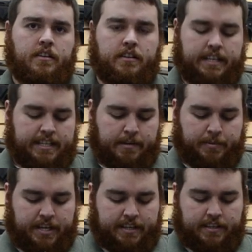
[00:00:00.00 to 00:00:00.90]
clicks into
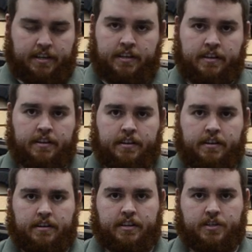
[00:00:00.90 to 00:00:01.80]
place,
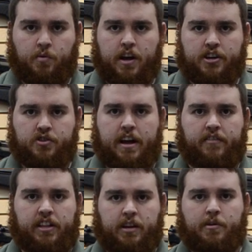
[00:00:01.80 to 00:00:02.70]
doesn't want to
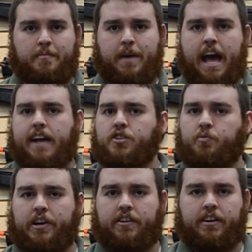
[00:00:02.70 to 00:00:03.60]
travel anywhere past
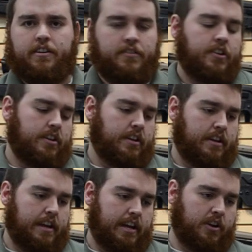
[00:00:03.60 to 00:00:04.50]
where
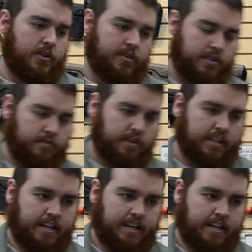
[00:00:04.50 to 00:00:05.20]
it goes. Really